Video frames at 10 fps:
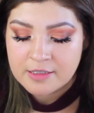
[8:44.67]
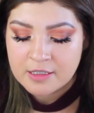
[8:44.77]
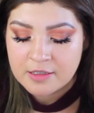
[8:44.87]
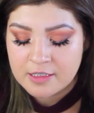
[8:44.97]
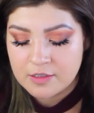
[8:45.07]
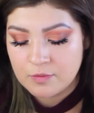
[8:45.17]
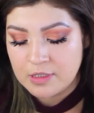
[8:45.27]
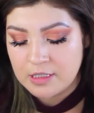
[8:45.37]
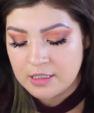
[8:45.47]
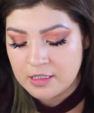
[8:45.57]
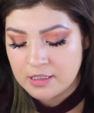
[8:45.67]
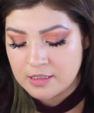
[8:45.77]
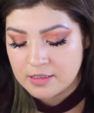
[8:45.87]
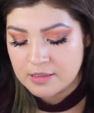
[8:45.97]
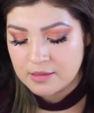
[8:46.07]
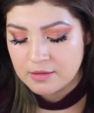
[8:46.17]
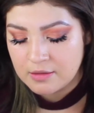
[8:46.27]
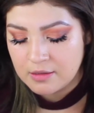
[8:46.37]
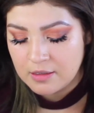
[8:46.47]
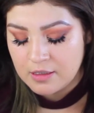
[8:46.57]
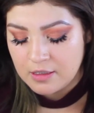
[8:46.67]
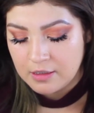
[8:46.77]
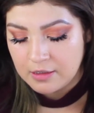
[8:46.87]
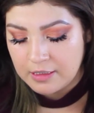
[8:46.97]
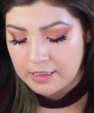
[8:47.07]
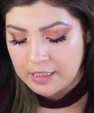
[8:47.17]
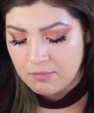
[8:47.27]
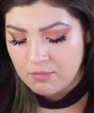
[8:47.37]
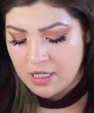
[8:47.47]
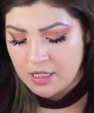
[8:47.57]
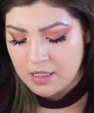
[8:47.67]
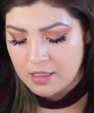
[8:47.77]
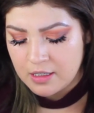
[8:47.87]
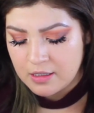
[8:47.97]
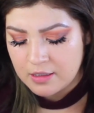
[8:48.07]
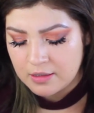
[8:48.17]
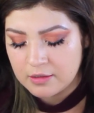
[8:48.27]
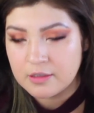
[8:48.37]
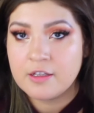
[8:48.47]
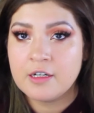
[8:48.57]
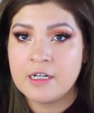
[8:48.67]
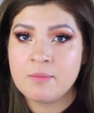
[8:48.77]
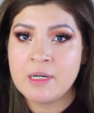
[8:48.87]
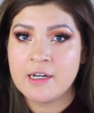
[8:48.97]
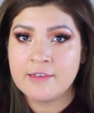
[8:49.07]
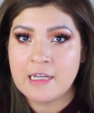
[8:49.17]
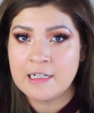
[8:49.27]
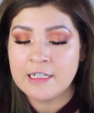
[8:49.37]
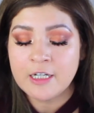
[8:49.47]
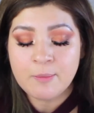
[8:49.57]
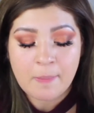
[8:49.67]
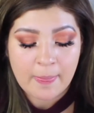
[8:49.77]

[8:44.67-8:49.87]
And this one is the CREMA CATALINA.